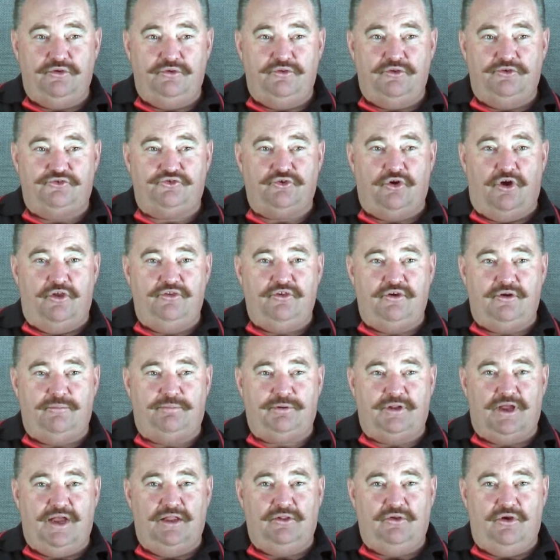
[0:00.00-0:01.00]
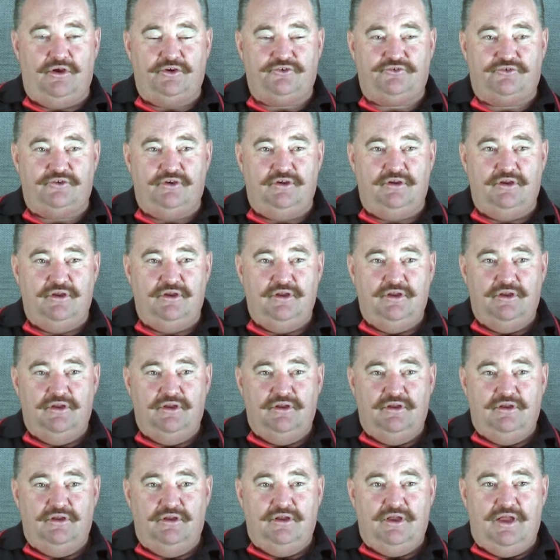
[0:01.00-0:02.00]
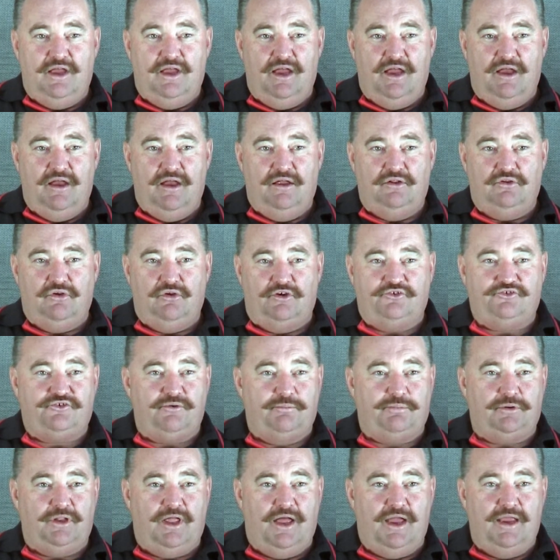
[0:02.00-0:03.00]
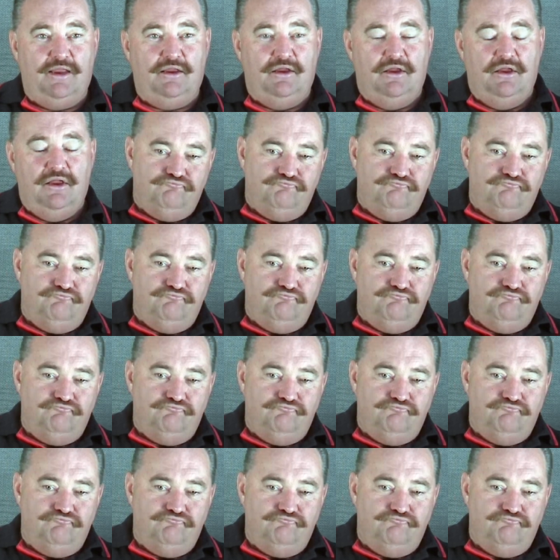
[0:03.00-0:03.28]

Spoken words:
the side that a player likes to play.